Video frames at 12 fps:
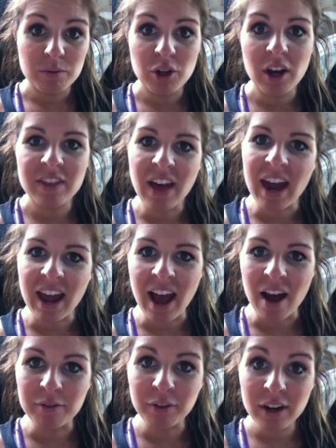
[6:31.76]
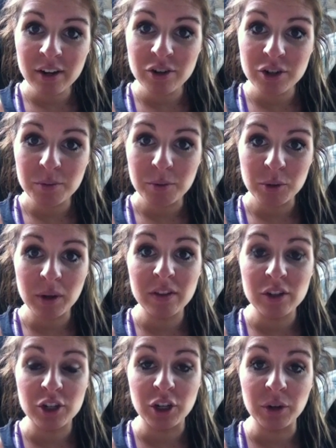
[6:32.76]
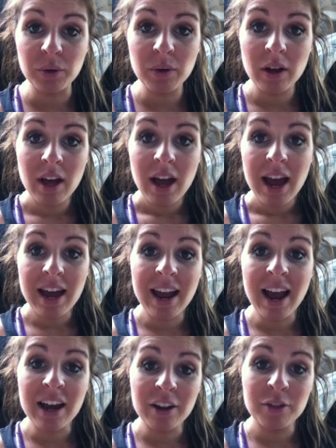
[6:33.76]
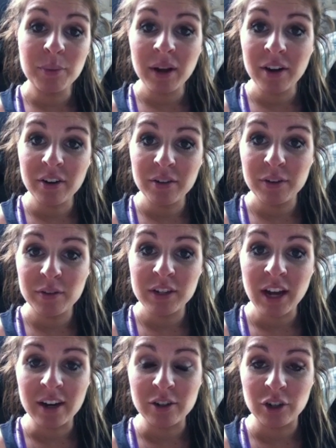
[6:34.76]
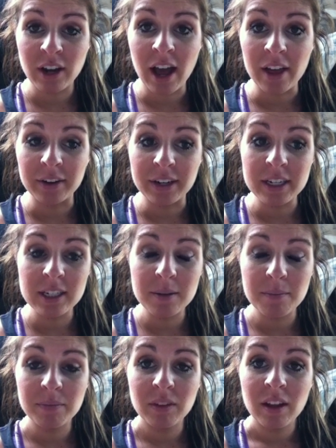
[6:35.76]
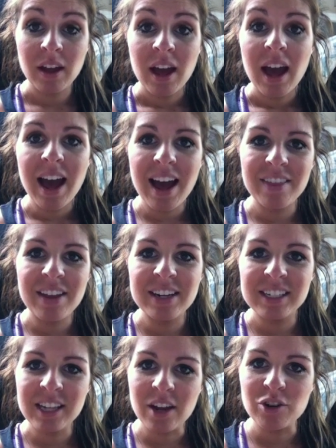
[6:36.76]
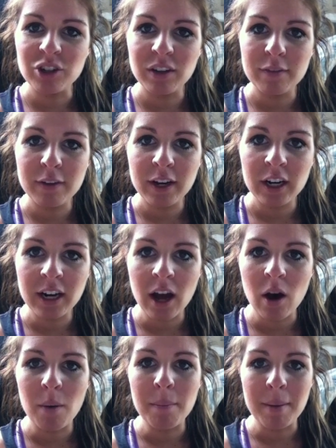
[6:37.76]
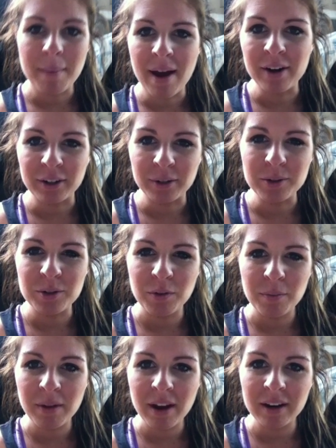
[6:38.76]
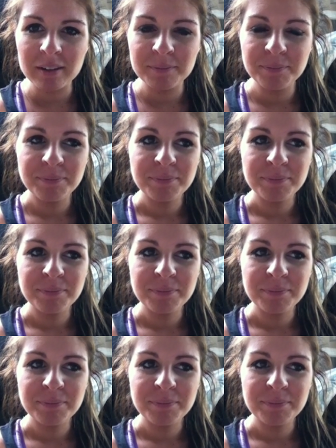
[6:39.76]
took that average between the two and I added 350 extra calories and then essentially figured out my macros from there.